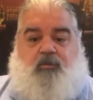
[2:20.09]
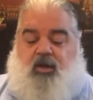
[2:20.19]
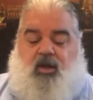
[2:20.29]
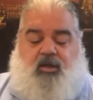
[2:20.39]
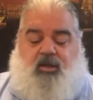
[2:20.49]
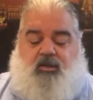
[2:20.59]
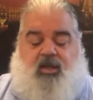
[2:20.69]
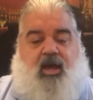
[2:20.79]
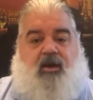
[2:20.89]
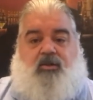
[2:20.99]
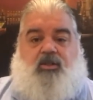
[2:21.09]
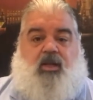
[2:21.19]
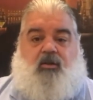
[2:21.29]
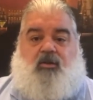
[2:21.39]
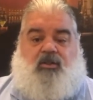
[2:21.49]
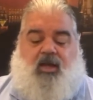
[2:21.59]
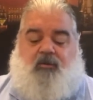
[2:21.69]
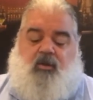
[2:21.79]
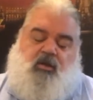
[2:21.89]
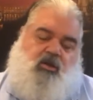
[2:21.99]
But onions and carrots stay a long time,
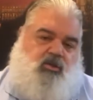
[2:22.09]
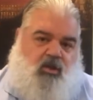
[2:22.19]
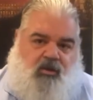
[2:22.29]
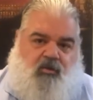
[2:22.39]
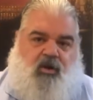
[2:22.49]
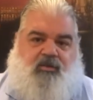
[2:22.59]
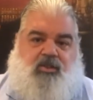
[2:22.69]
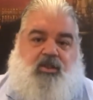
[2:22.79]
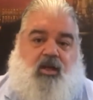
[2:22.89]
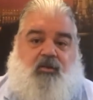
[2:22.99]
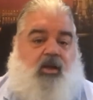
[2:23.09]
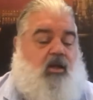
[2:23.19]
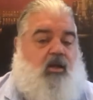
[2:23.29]
so you don't have the celery.